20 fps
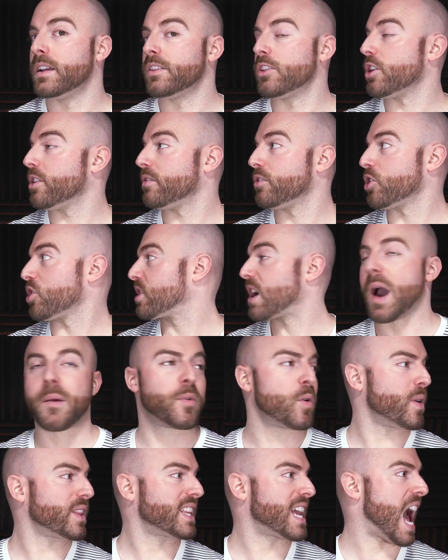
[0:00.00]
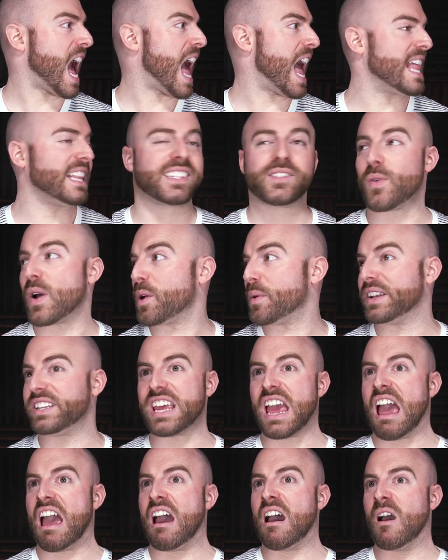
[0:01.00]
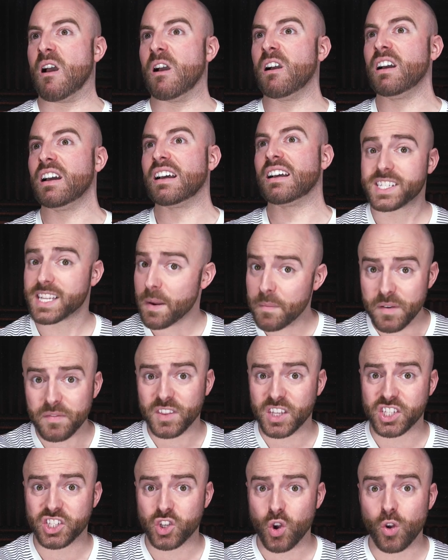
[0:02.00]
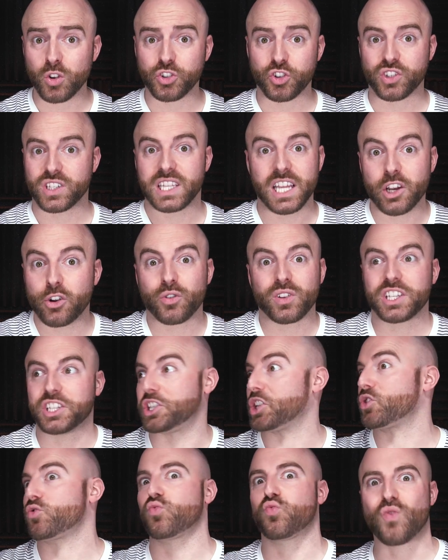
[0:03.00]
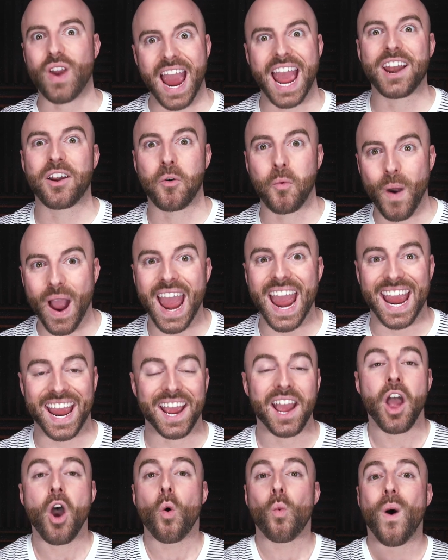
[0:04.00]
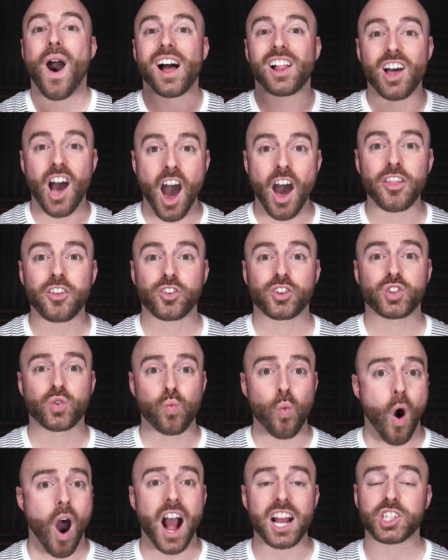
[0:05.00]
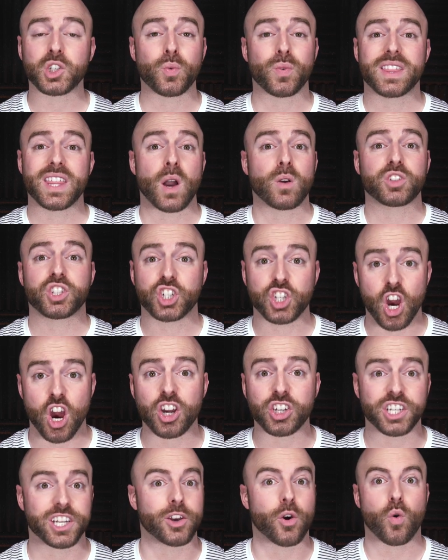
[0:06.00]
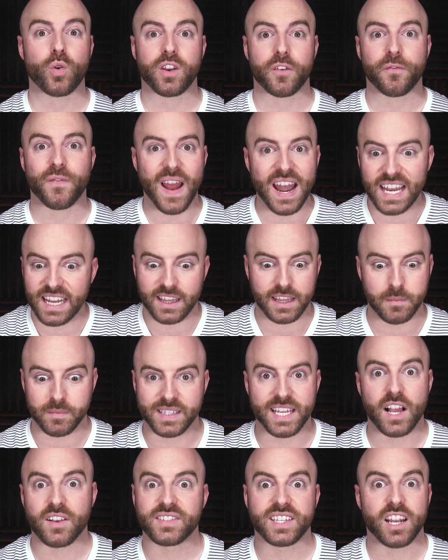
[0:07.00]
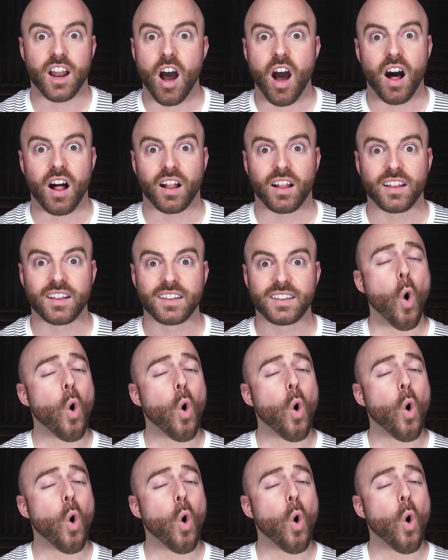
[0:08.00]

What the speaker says: They're coming with guns, what do we do? Some of the soldiers literally just ran away, while others watched without charging or defending themselves at all.